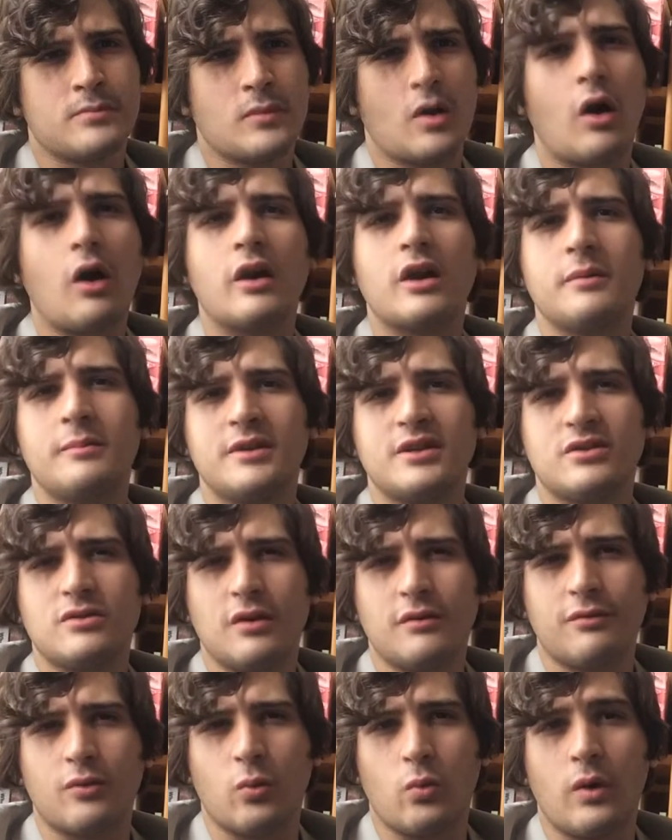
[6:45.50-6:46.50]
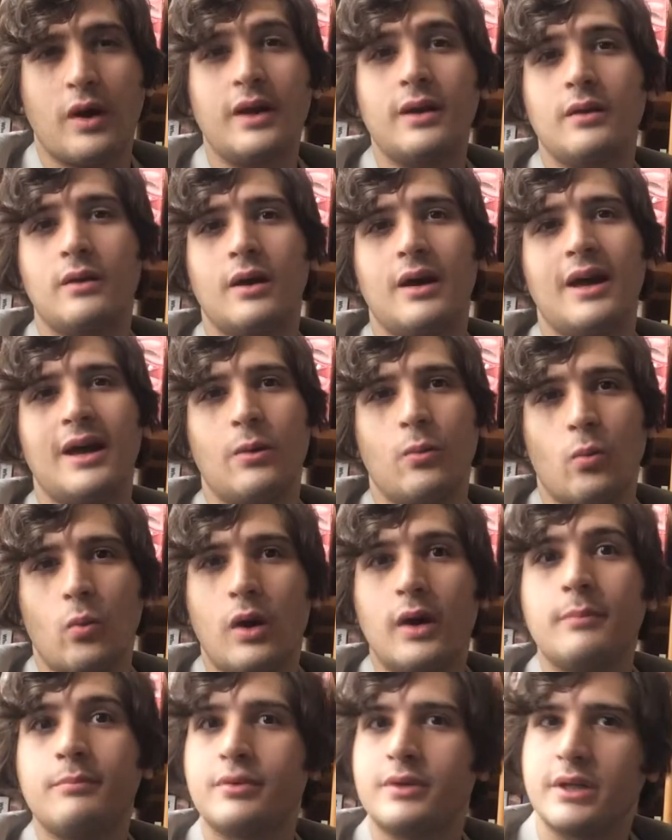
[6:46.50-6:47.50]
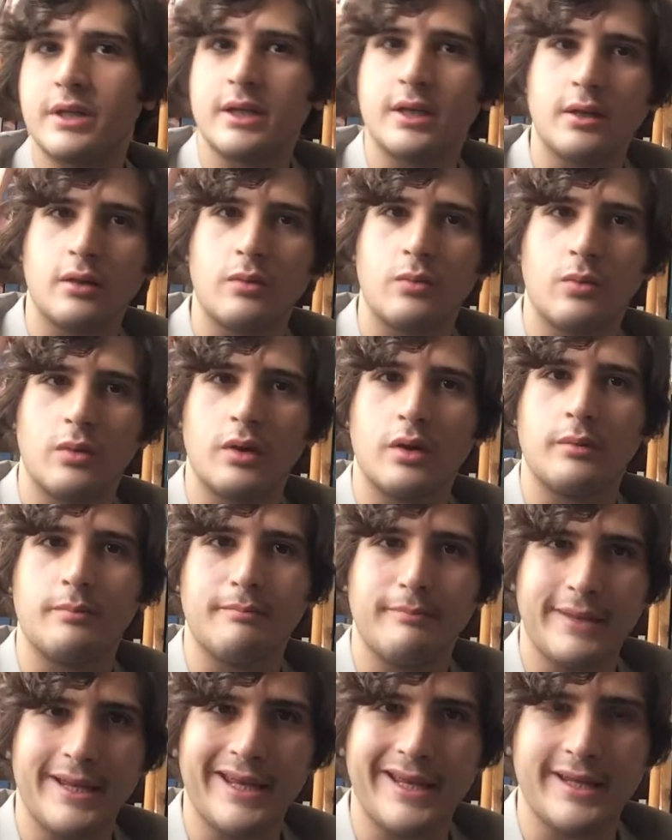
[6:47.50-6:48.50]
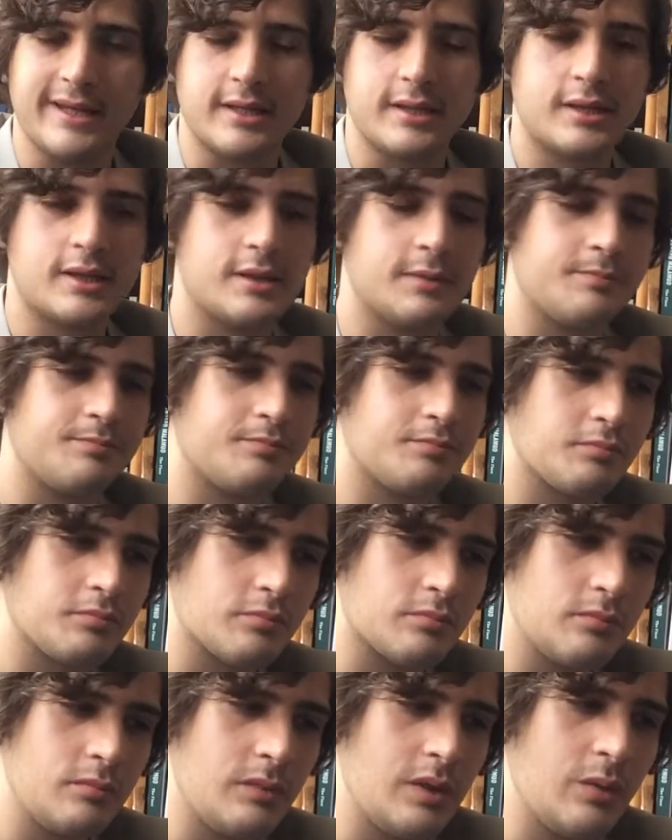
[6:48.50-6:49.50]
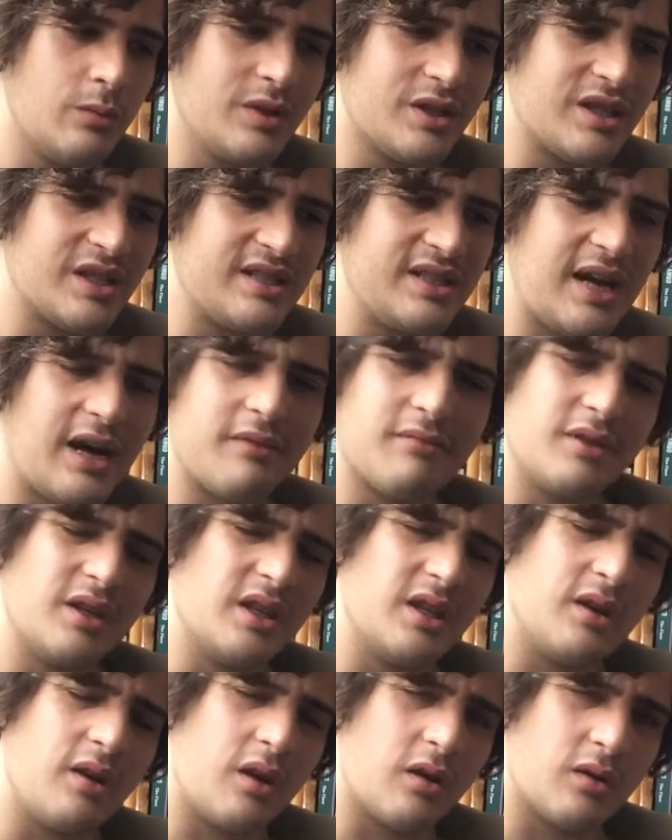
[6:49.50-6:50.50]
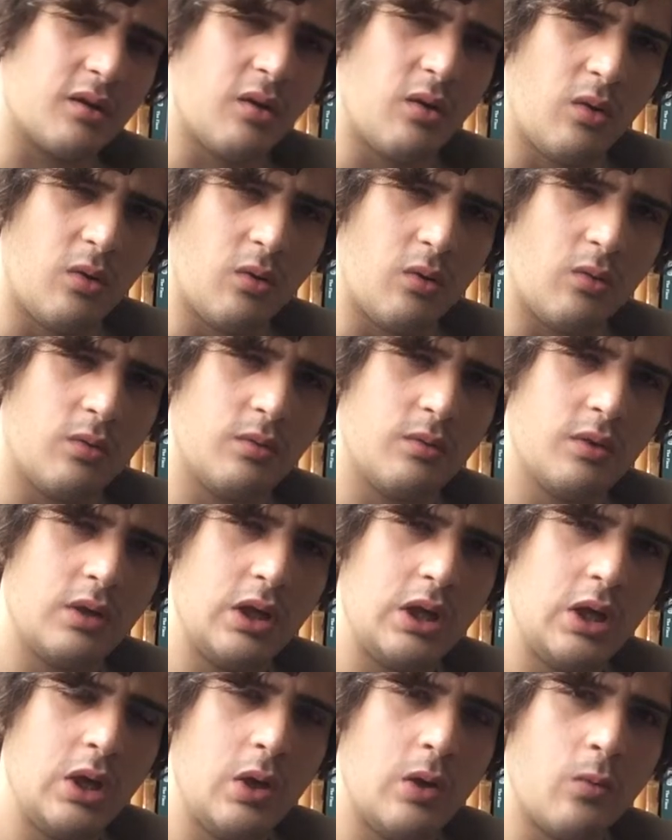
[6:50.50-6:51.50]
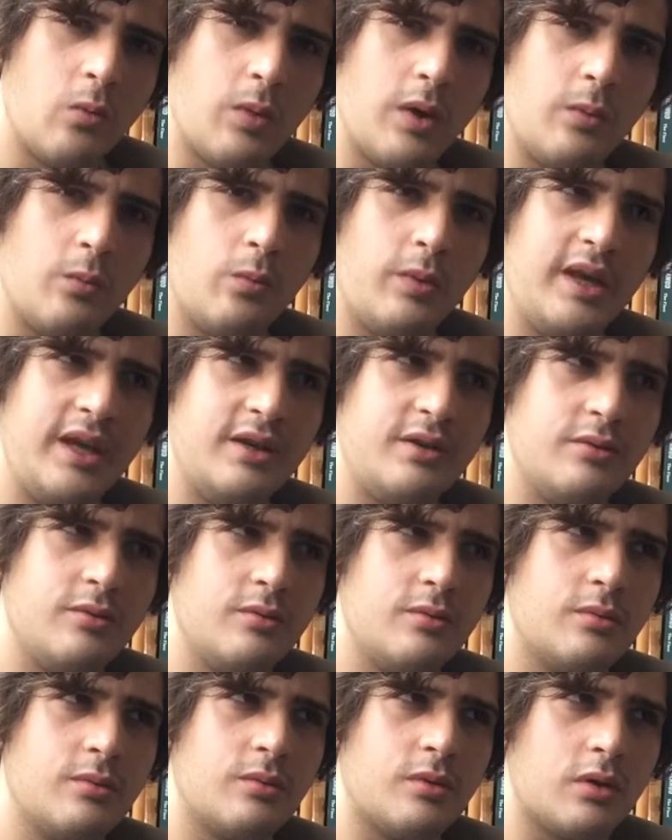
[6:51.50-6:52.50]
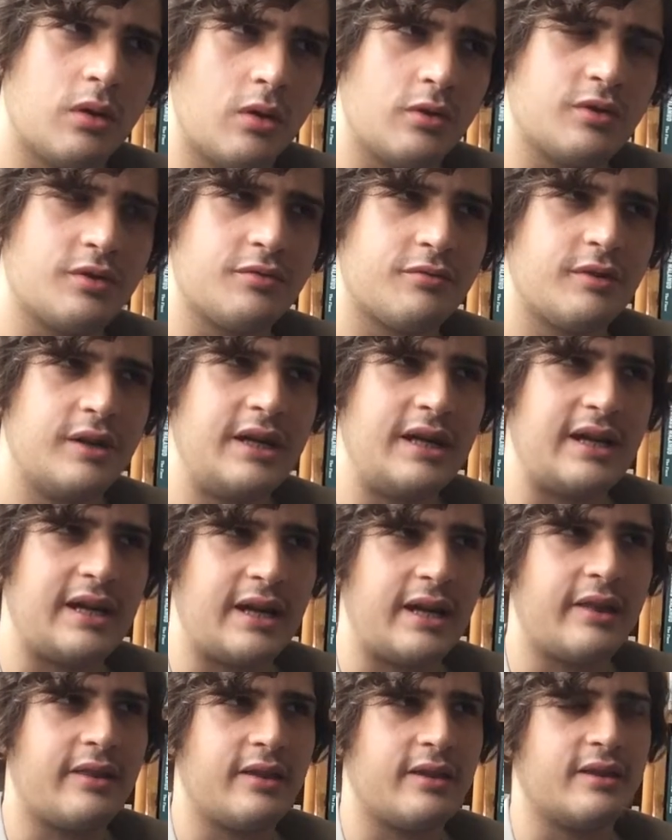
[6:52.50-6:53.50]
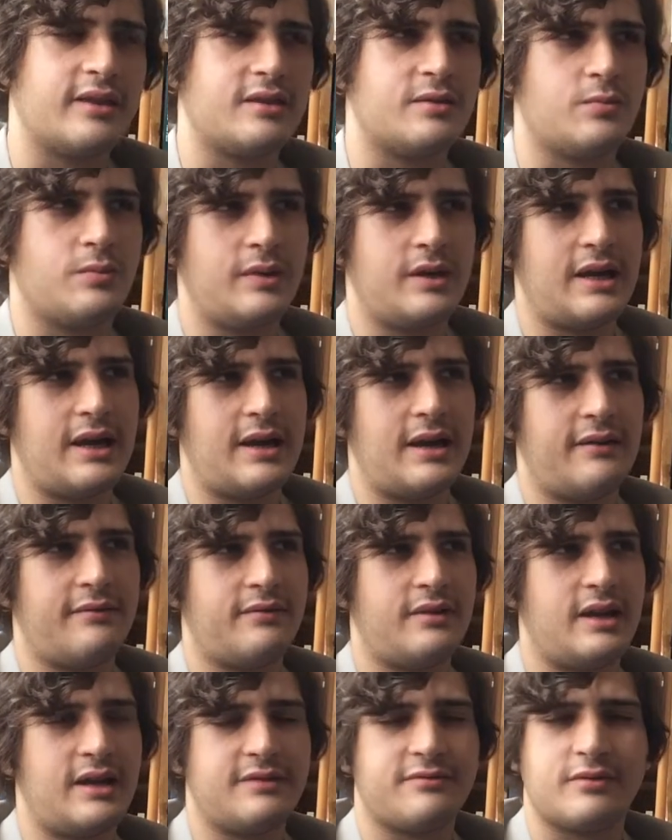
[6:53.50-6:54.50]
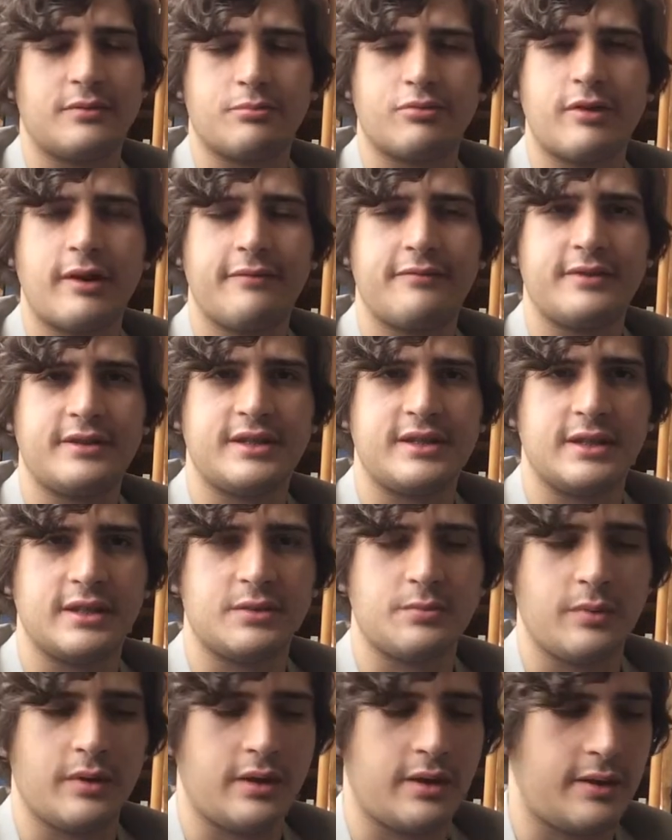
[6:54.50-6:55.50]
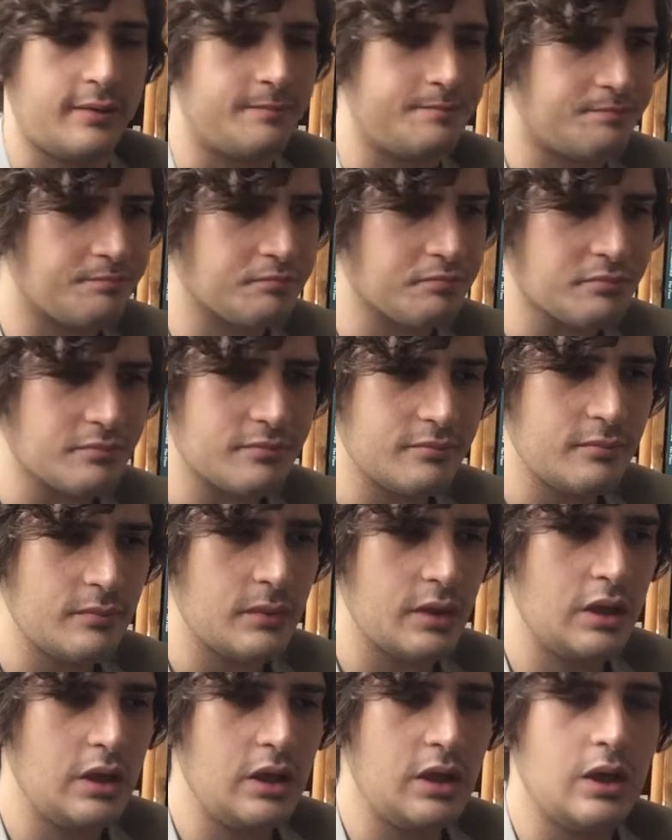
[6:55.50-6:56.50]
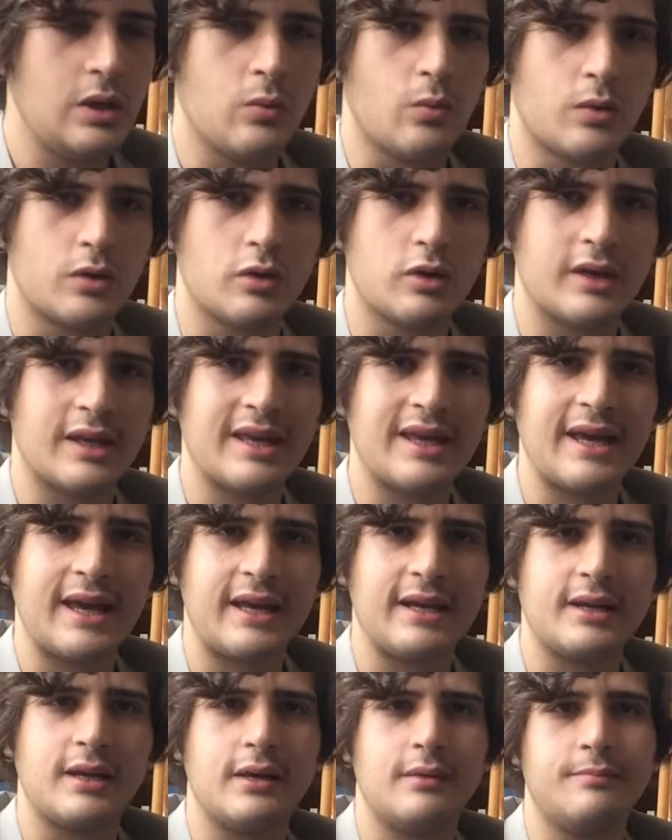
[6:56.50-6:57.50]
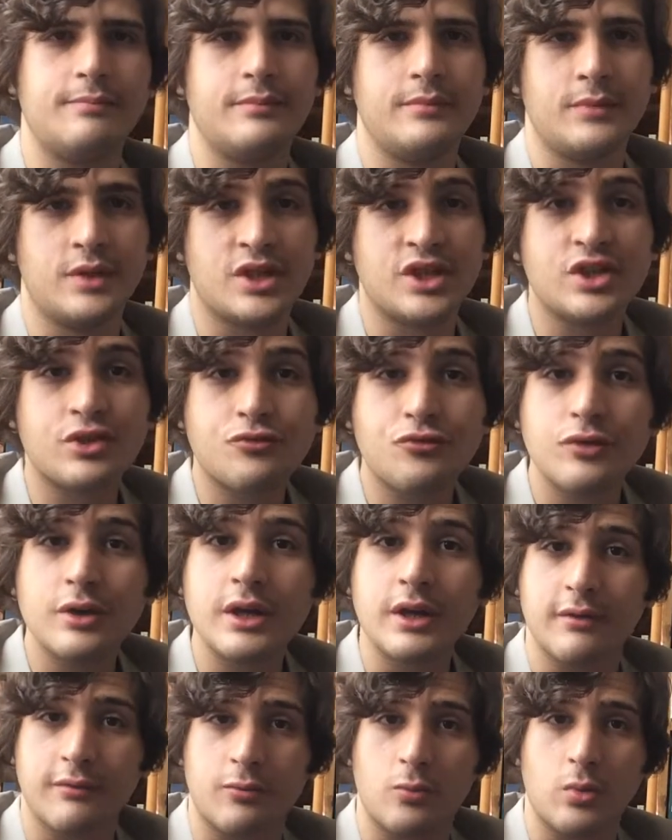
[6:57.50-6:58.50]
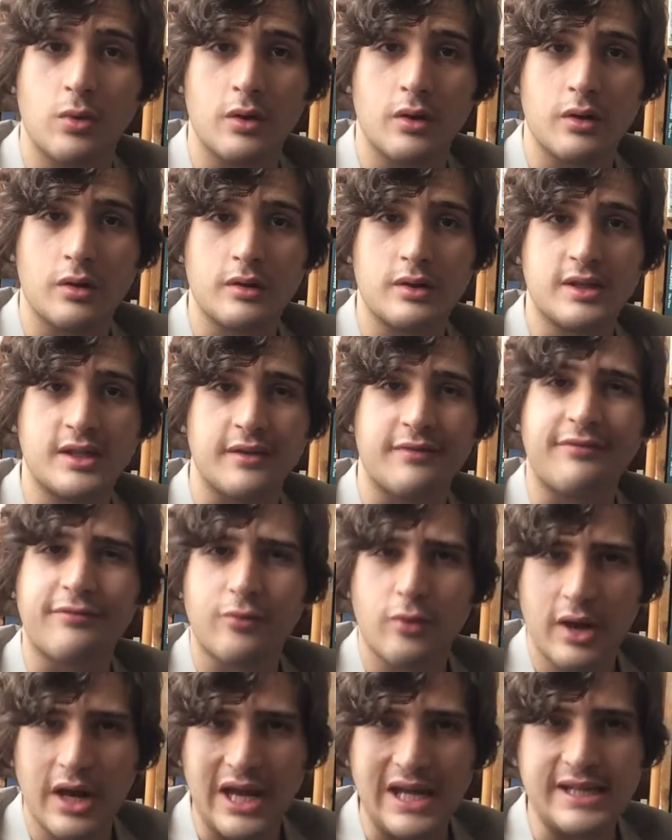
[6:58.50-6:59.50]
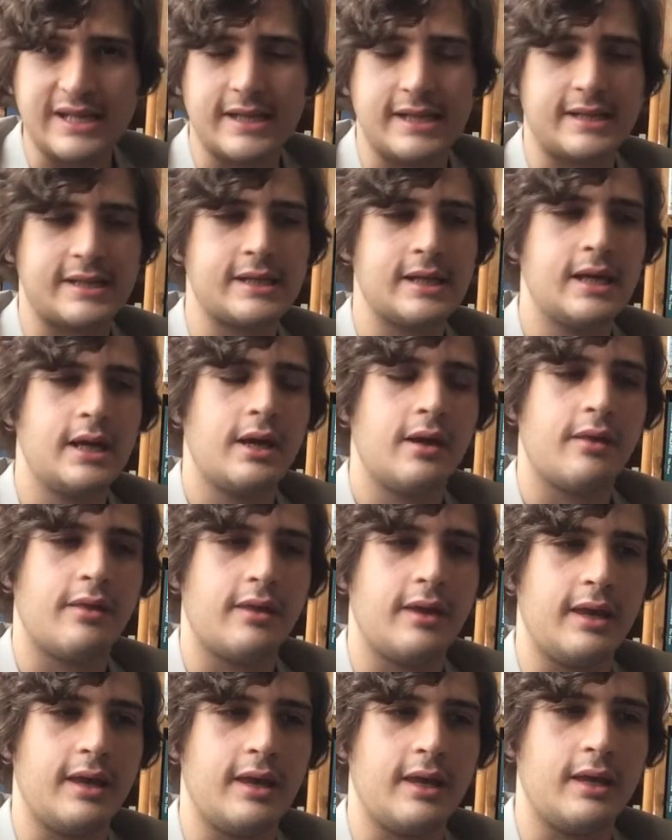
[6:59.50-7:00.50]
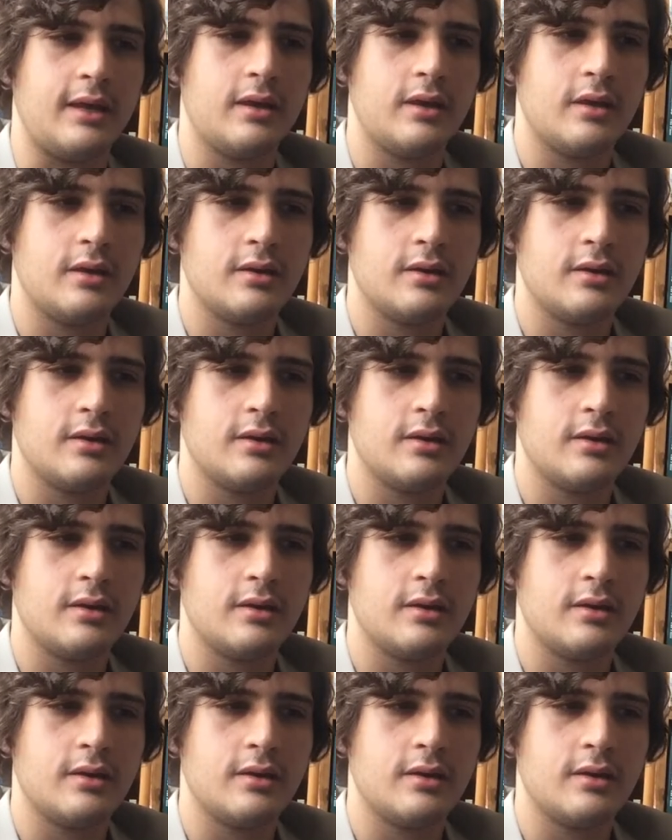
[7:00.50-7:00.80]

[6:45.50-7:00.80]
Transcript: arguments over what one particular word means, which is not really our goal. When we do close reading, I think this we have have to preface this with it. We're looking at the string of words, the phrases, the